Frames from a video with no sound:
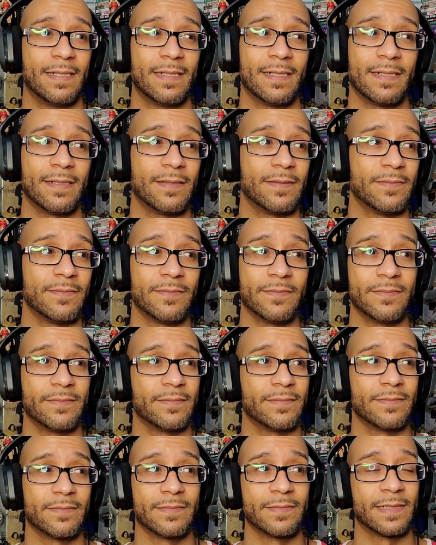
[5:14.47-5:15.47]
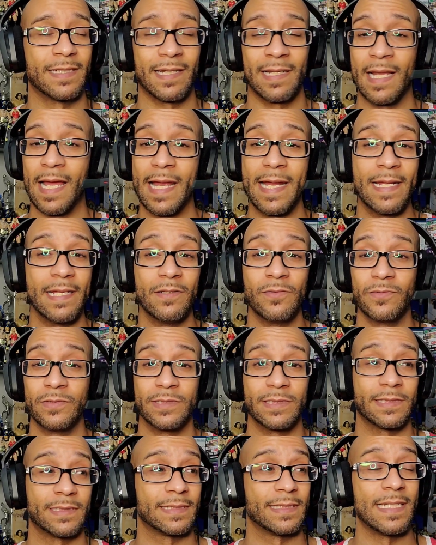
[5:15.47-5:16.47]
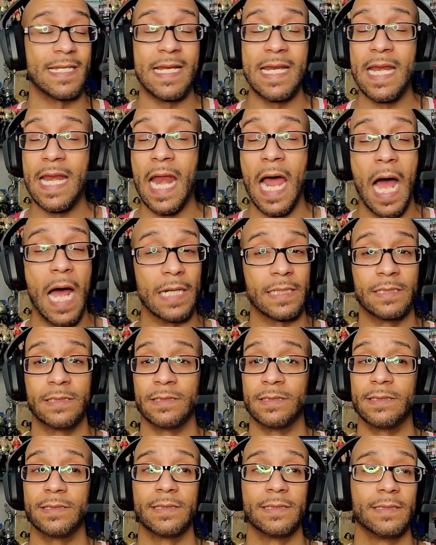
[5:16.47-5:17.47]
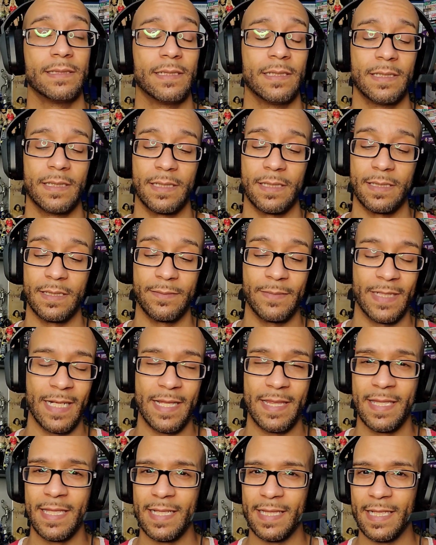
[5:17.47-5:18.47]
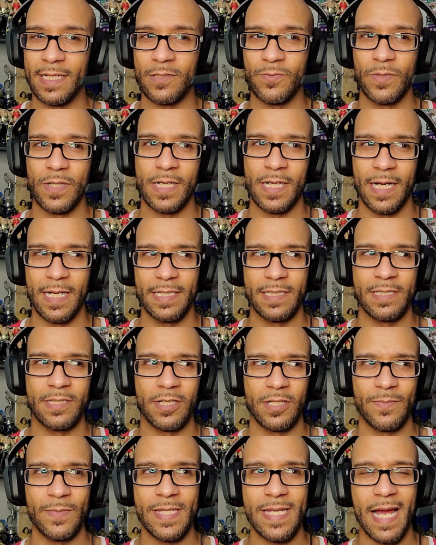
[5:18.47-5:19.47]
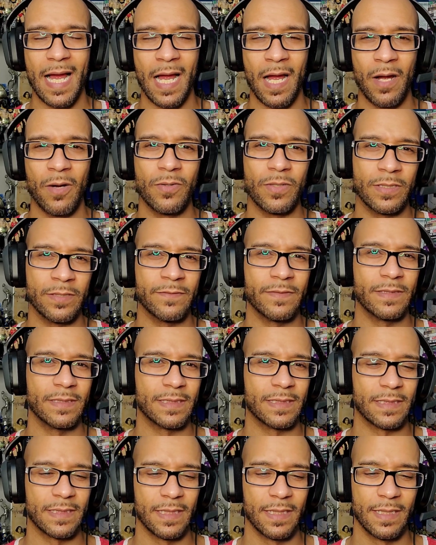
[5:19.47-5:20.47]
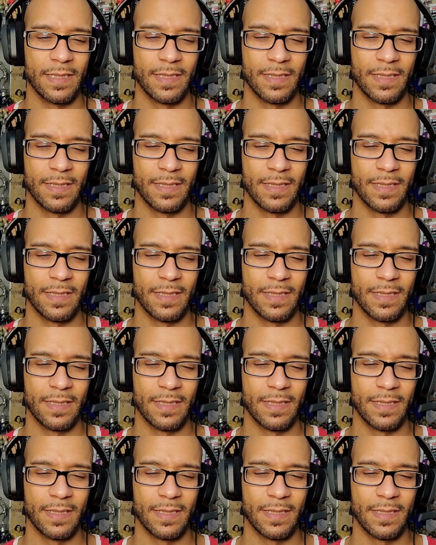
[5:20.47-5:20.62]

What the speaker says: the lighting was not good. And I think that's what kind of took me out of this